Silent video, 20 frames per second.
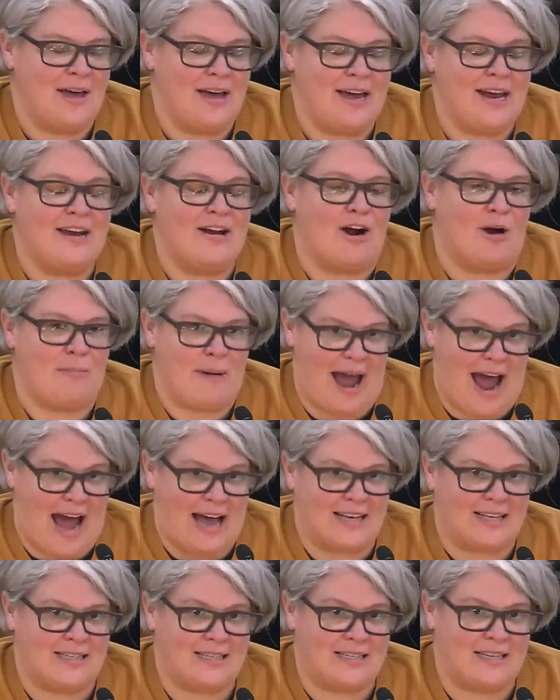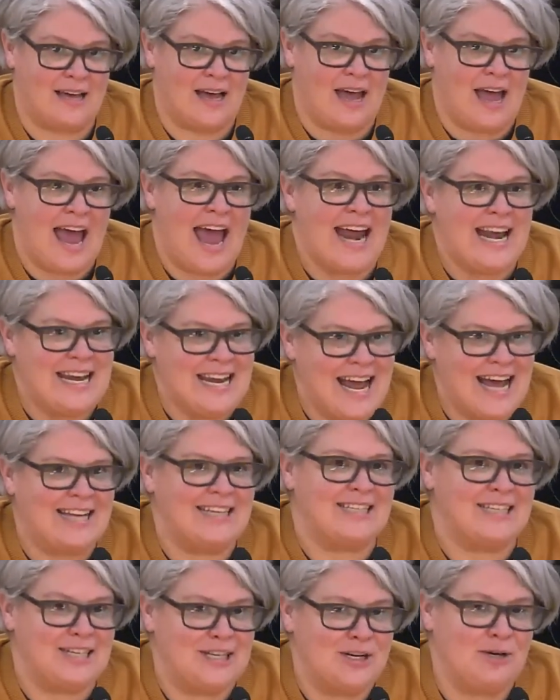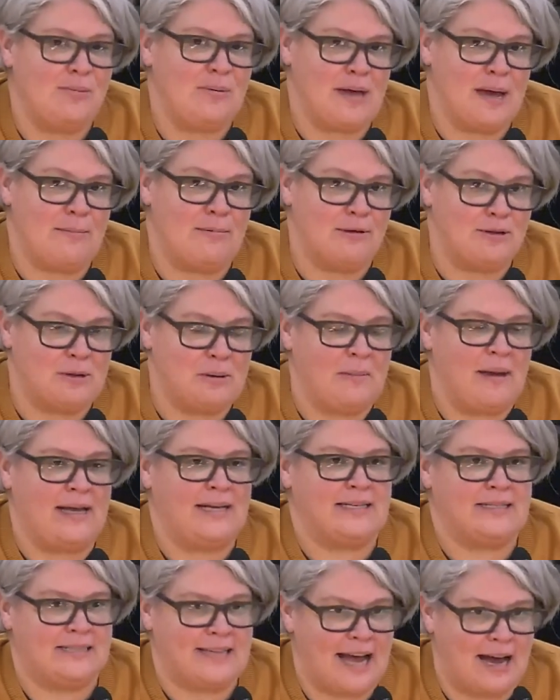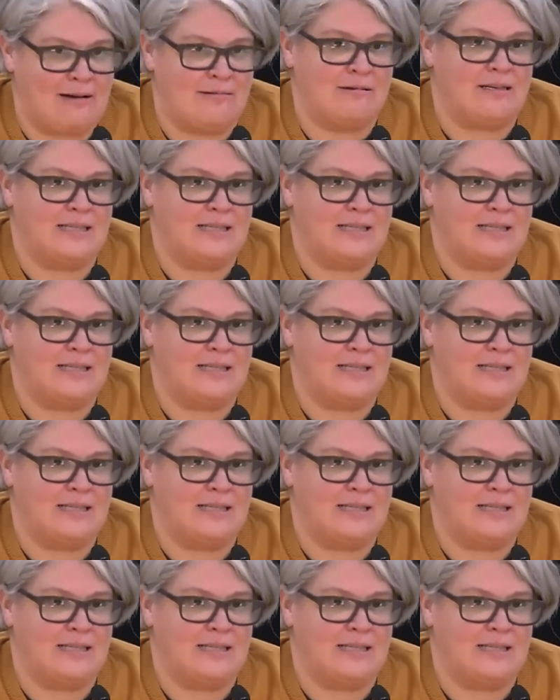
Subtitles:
in our past and yet still be able to make sound,